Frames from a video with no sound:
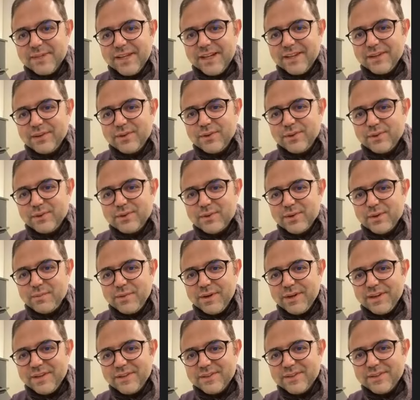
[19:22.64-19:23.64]
Thank you
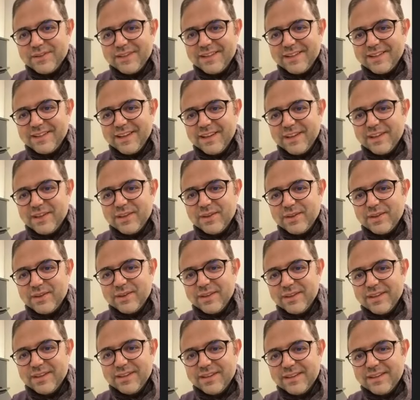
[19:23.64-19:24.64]
so much. Thank you.